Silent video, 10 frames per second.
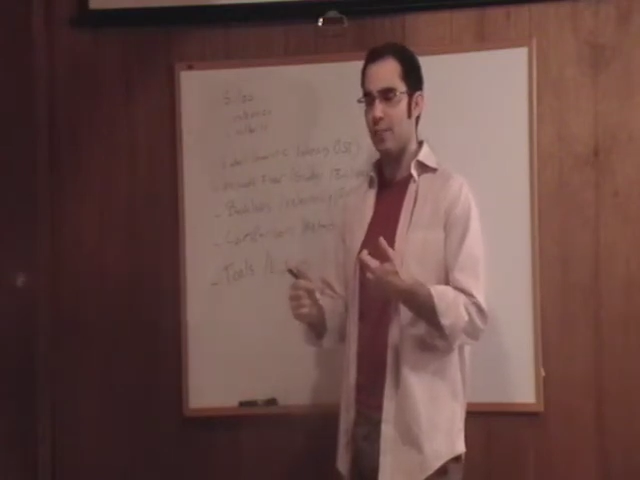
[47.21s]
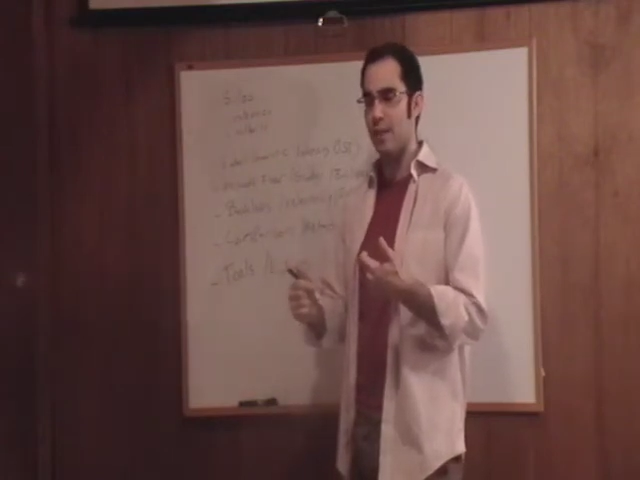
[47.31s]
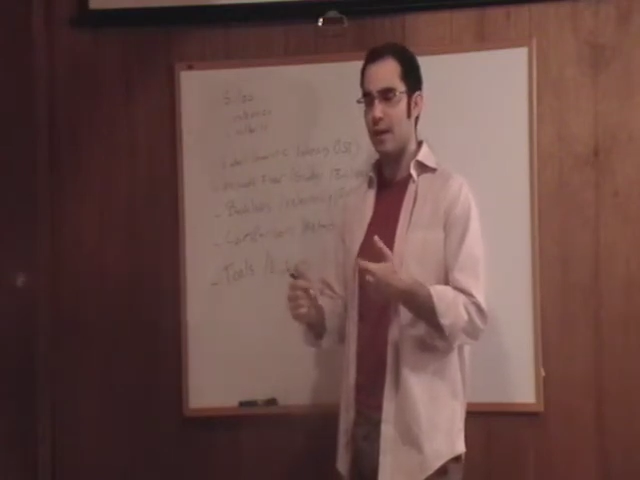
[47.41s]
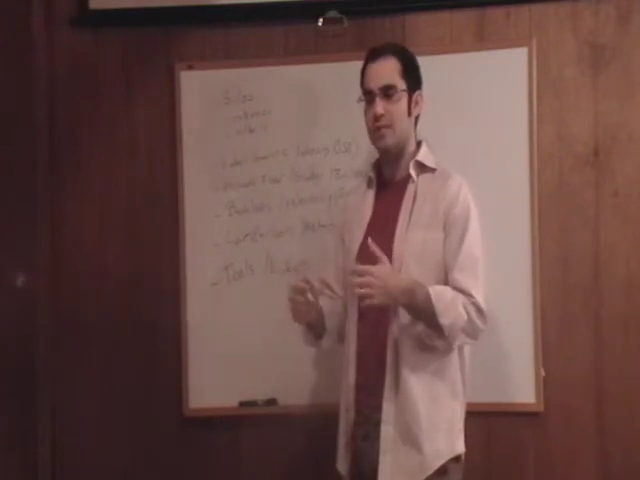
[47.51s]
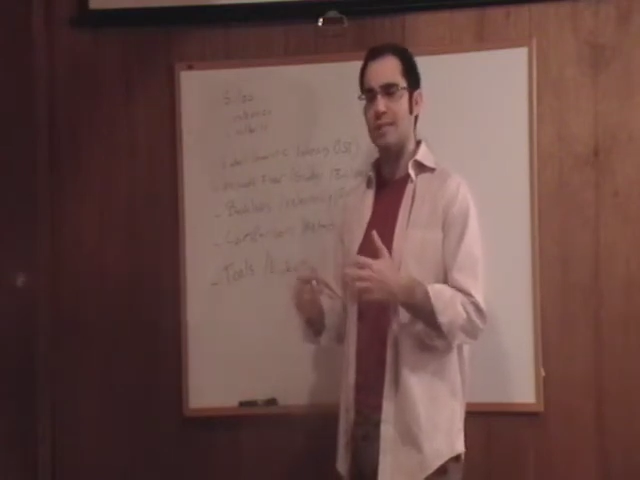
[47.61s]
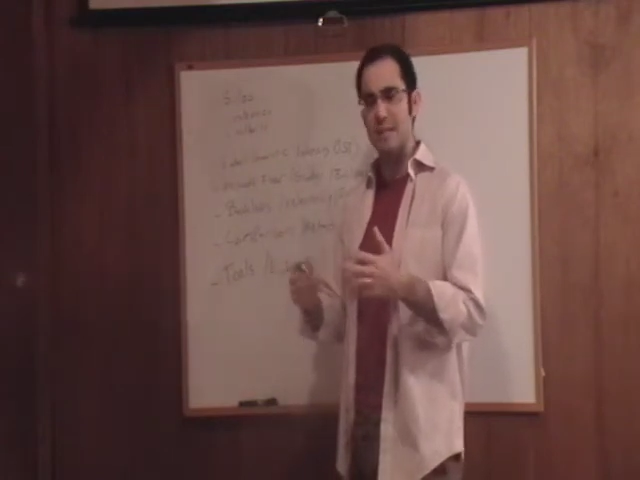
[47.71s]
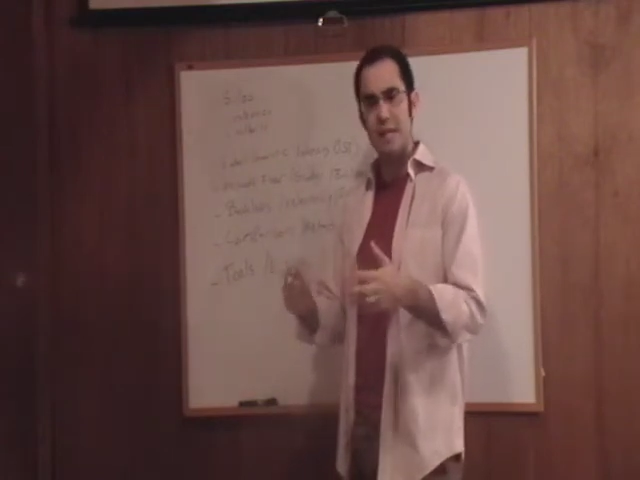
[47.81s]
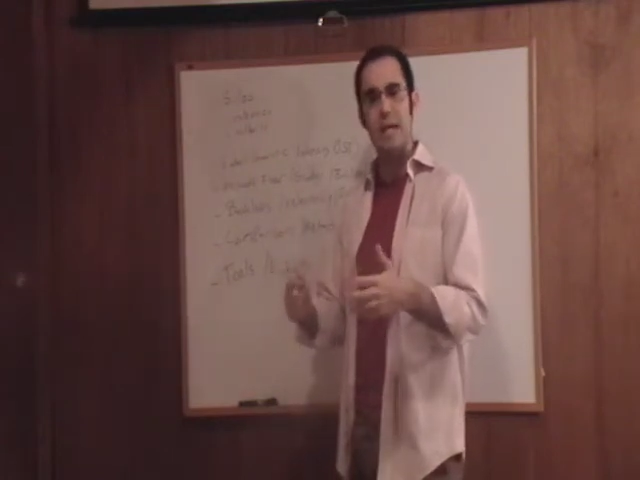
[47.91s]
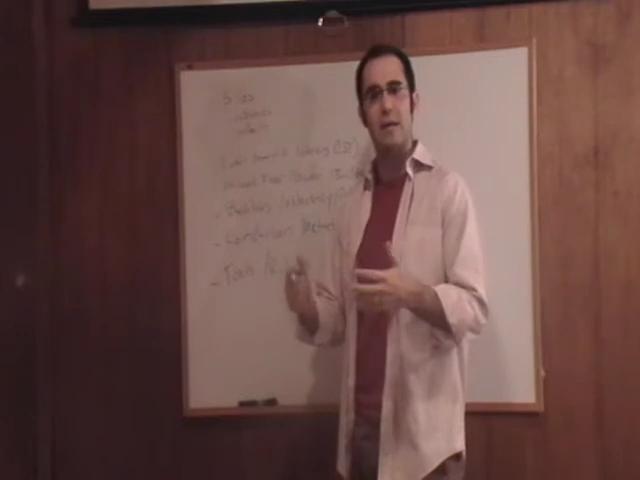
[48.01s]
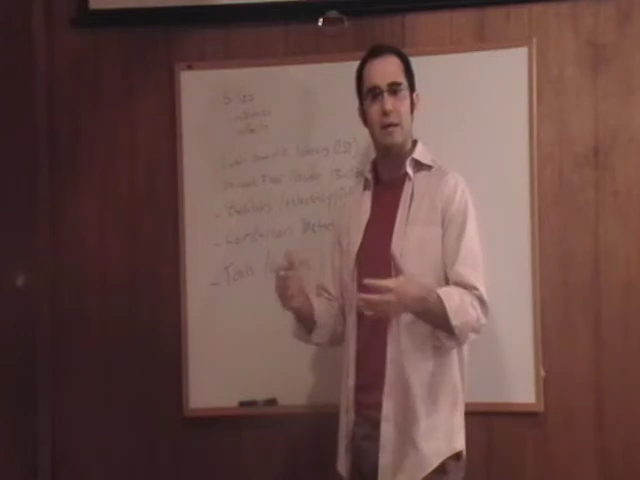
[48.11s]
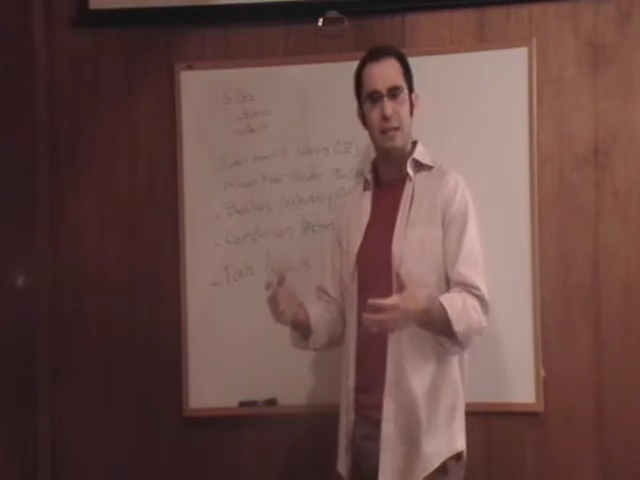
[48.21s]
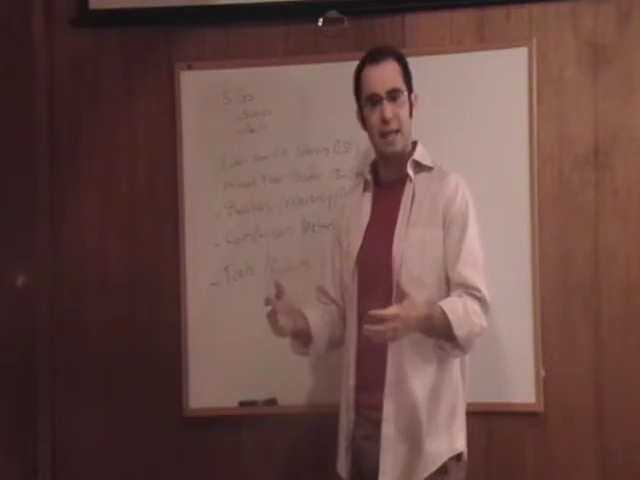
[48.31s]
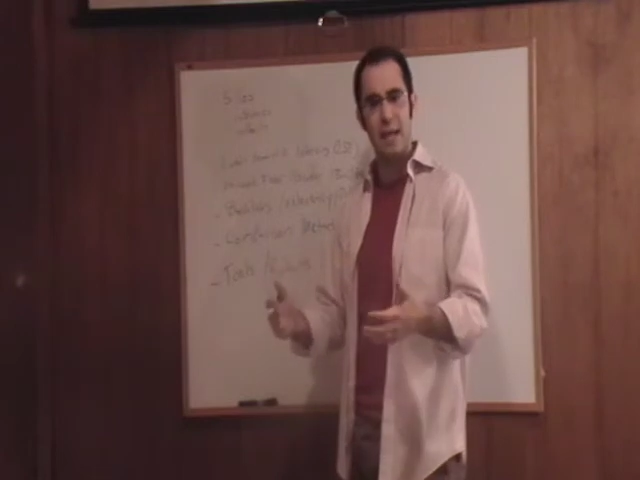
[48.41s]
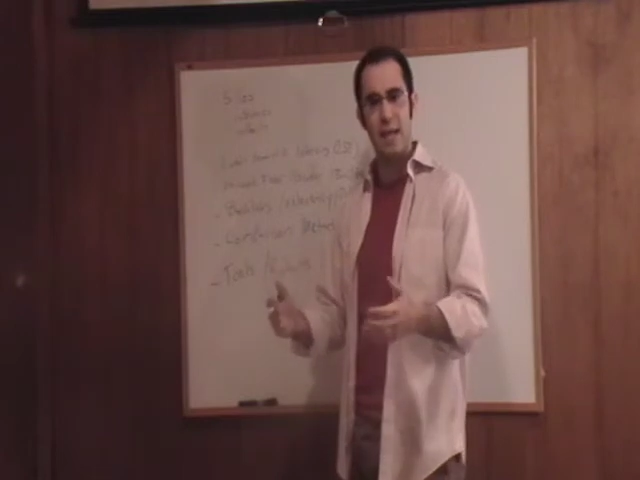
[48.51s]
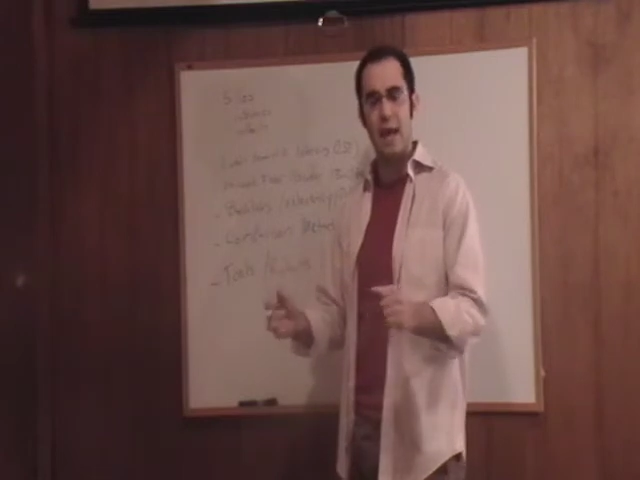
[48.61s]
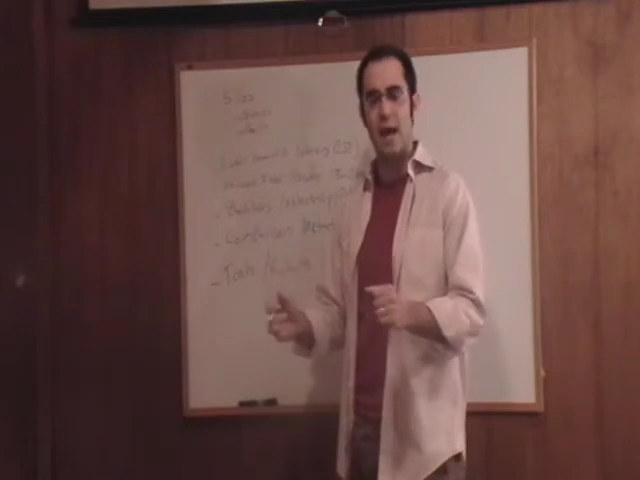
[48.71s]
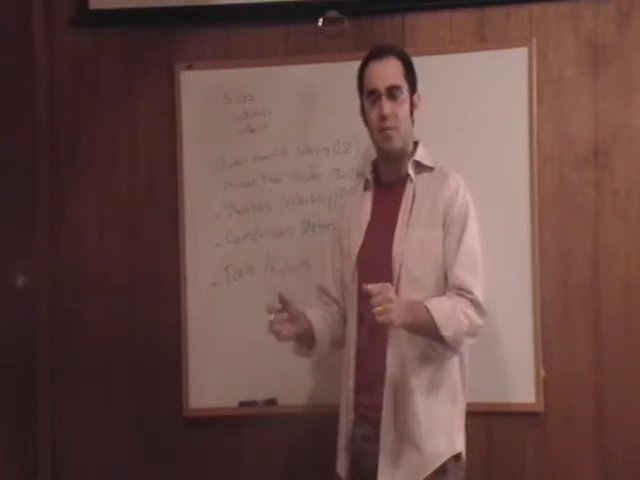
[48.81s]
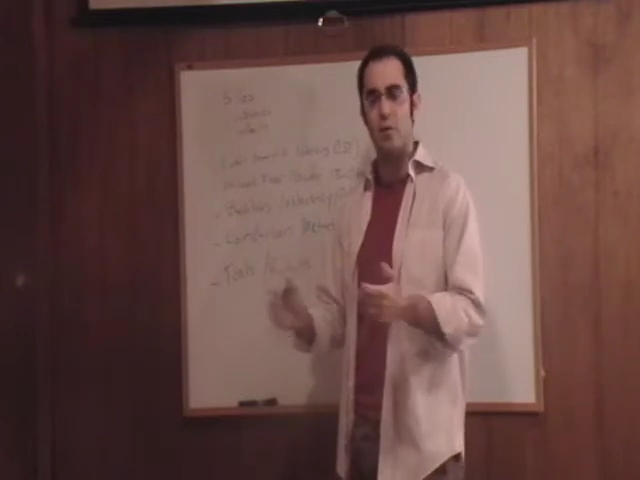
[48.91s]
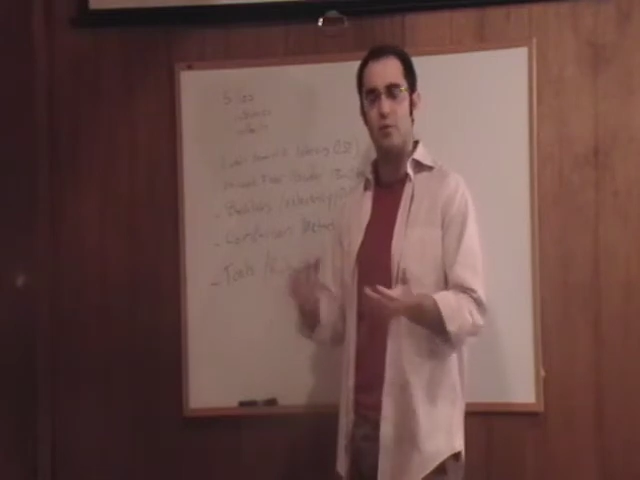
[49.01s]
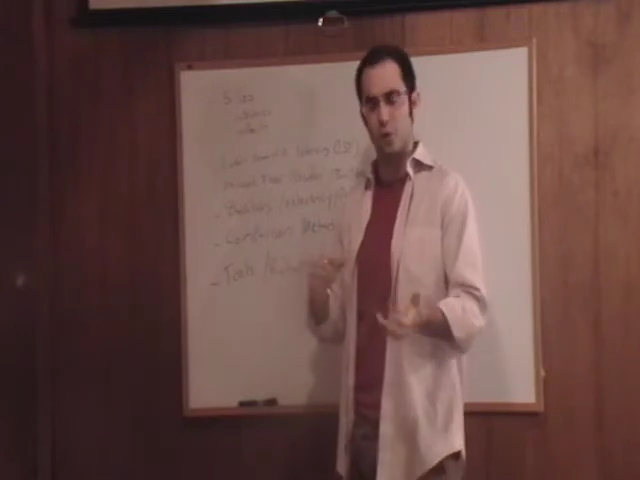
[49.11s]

that is neat and clean, and both